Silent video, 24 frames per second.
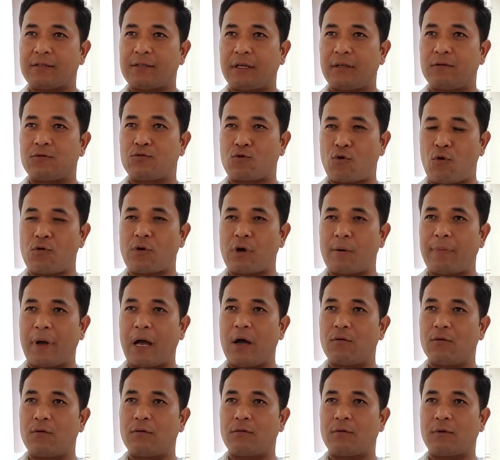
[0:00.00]
then talk
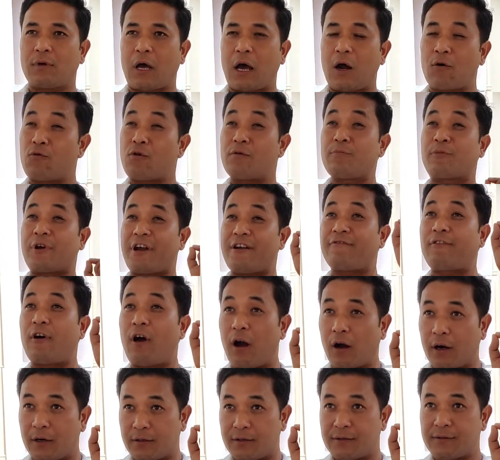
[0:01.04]
about our own brave
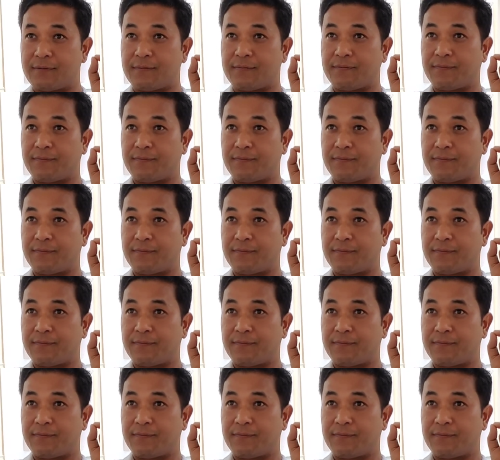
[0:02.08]
hearts,